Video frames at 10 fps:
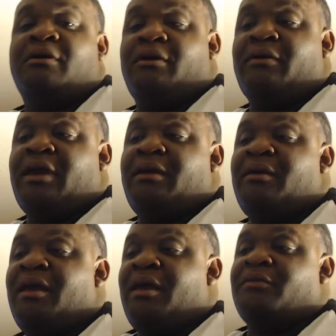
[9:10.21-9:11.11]

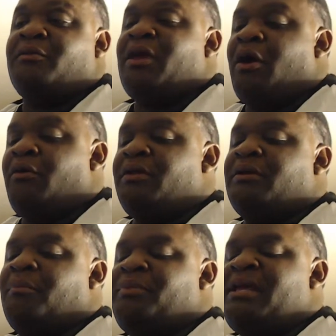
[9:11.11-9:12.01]
Okay? So they're only
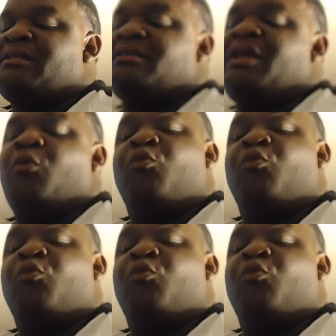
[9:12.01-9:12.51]
appealing to that